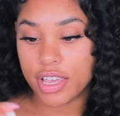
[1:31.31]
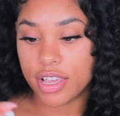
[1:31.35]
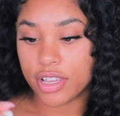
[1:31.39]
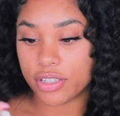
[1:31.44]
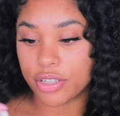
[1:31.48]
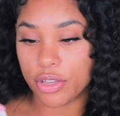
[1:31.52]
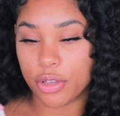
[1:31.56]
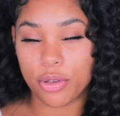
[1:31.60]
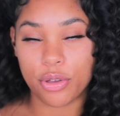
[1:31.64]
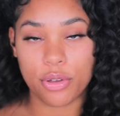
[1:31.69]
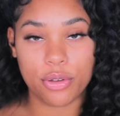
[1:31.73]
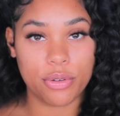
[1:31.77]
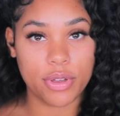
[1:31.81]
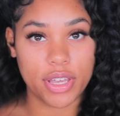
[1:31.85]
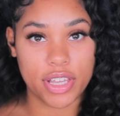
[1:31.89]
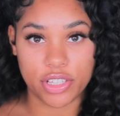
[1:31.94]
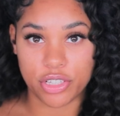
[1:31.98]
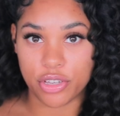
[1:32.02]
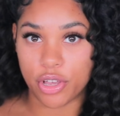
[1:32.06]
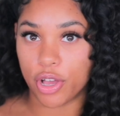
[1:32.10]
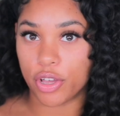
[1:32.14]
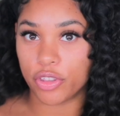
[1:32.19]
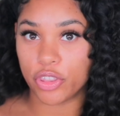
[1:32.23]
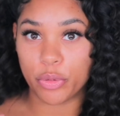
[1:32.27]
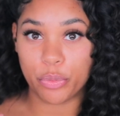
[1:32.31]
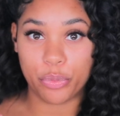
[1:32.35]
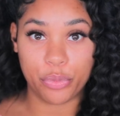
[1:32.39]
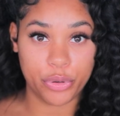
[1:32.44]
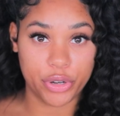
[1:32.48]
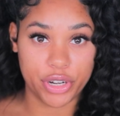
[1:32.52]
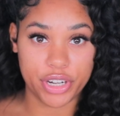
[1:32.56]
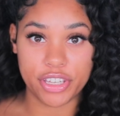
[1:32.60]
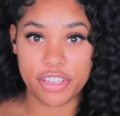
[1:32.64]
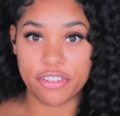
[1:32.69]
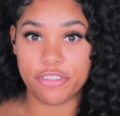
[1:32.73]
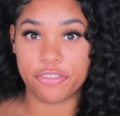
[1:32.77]
So it's called the
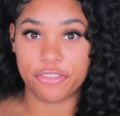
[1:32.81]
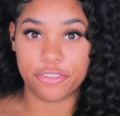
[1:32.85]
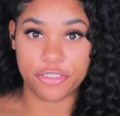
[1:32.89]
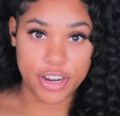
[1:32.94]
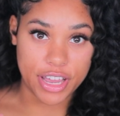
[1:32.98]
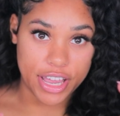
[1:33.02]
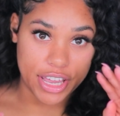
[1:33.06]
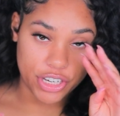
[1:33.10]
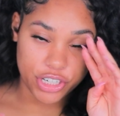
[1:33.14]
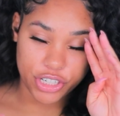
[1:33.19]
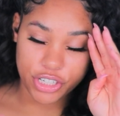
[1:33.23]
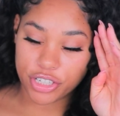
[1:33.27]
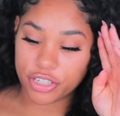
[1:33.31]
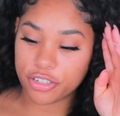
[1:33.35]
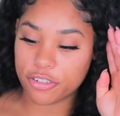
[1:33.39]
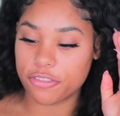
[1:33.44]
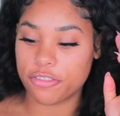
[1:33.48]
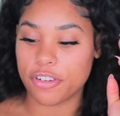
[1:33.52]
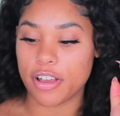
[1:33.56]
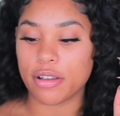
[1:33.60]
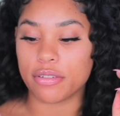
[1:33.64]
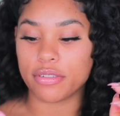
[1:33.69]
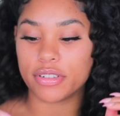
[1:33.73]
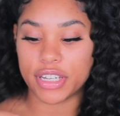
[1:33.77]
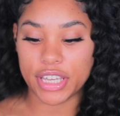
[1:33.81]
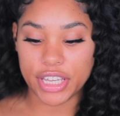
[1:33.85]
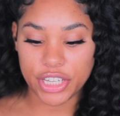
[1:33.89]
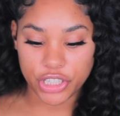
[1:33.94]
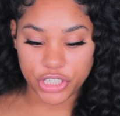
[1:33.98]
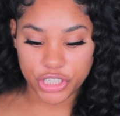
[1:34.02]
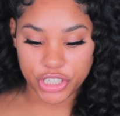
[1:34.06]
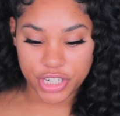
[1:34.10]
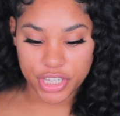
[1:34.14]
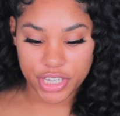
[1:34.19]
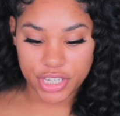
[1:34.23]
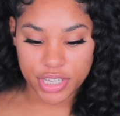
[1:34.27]
Pretty Fresh
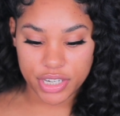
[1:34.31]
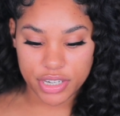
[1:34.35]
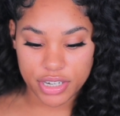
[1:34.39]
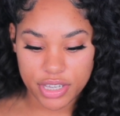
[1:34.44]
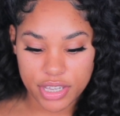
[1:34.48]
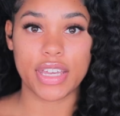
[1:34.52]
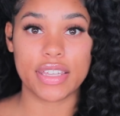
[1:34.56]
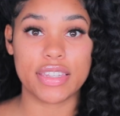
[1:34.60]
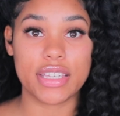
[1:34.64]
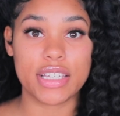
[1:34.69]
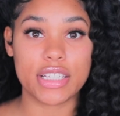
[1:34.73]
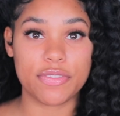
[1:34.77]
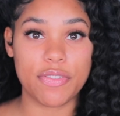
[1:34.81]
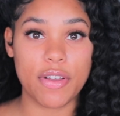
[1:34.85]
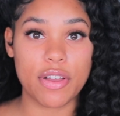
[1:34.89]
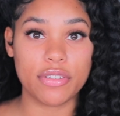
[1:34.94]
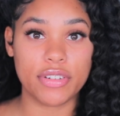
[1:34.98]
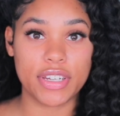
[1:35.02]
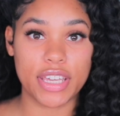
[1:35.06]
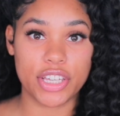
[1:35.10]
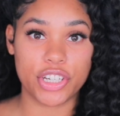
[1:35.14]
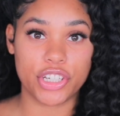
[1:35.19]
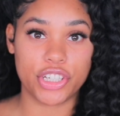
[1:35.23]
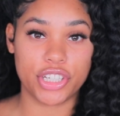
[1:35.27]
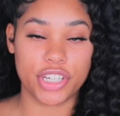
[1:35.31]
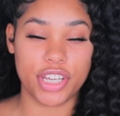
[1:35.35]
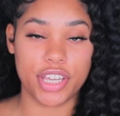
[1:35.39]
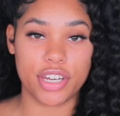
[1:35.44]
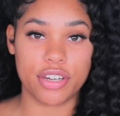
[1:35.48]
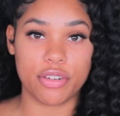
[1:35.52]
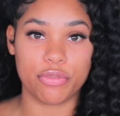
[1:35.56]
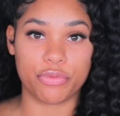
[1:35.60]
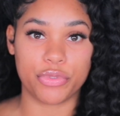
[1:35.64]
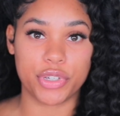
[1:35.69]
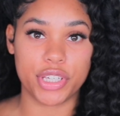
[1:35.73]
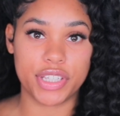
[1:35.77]
foundation. This
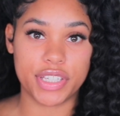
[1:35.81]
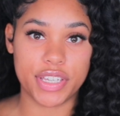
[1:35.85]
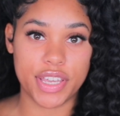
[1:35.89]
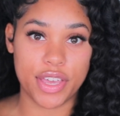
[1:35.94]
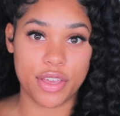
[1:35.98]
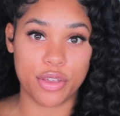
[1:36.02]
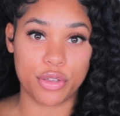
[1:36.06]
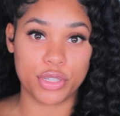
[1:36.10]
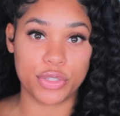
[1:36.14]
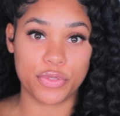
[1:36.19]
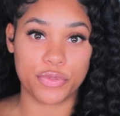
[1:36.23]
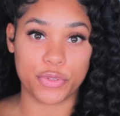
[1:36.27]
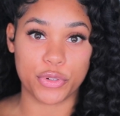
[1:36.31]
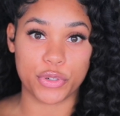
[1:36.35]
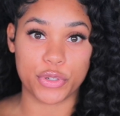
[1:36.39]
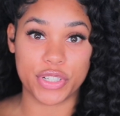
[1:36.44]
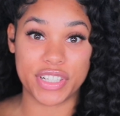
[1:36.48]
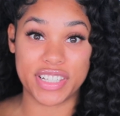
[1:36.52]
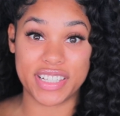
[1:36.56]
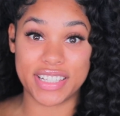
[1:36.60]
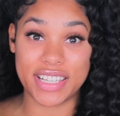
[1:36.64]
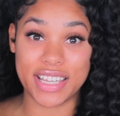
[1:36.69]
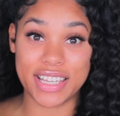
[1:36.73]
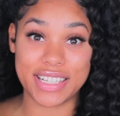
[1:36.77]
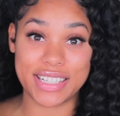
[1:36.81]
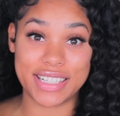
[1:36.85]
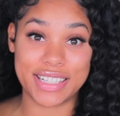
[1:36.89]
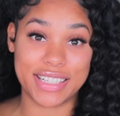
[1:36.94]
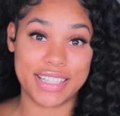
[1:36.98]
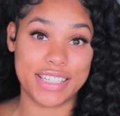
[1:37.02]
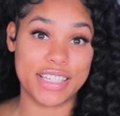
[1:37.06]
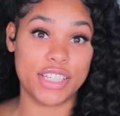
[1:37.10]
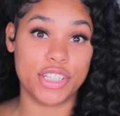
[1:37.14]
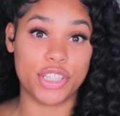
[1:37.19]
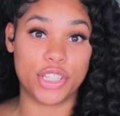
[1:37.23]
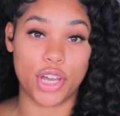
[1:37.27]
foundation retails for
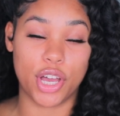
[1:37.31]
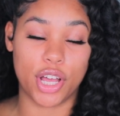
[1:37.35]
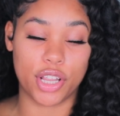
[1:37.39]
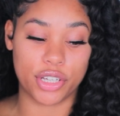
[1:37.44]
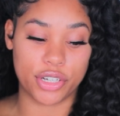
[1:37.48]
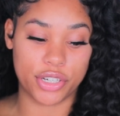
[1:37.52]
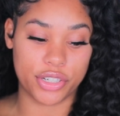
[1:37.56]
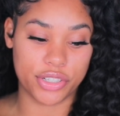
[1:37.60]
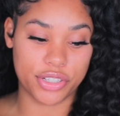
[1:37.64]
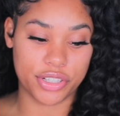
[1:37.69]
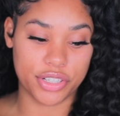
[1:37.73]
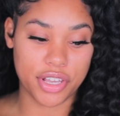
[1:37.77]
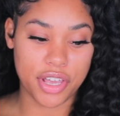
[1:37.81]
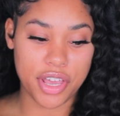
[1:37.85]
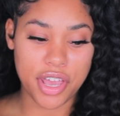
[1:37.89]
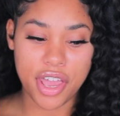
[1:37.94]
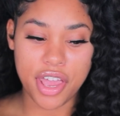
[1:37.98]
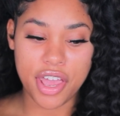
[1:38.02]
$16.